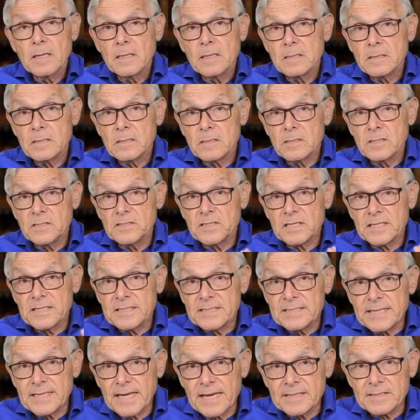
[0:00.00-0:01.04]
The
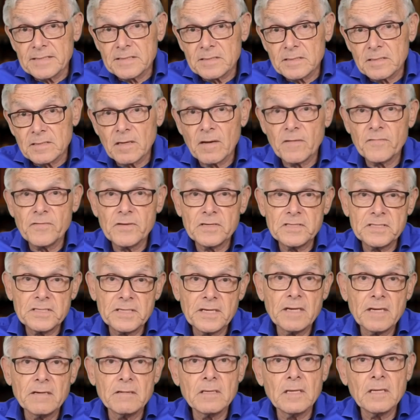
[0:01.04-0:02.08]
success of the
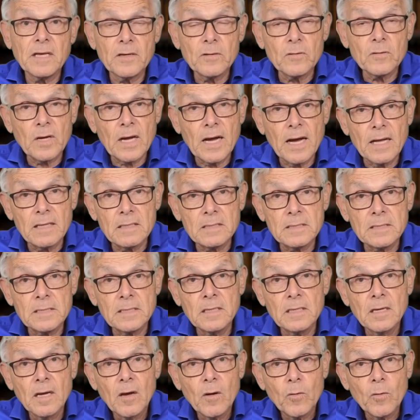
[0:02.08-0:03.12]
Sierra Leone colony